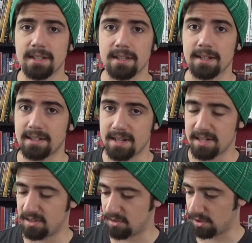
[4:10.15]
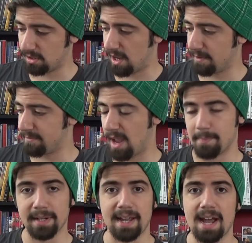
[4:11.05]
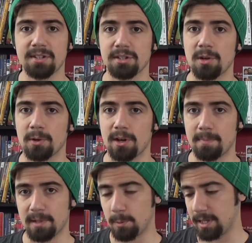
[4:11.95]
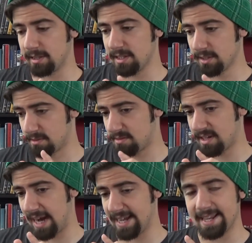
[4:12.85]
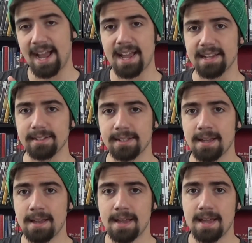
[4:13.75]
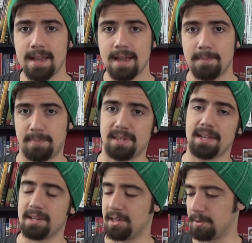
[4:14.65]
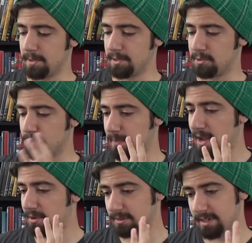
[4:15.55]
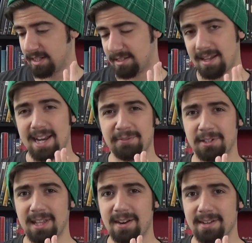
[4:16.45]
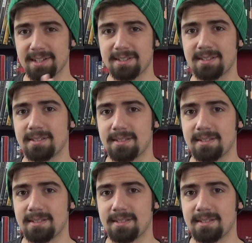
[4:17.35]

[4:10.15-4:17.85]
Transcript: it's a lot of epic action going on between these tiny guys. But then, you zoom out, and it's kind of hilarious to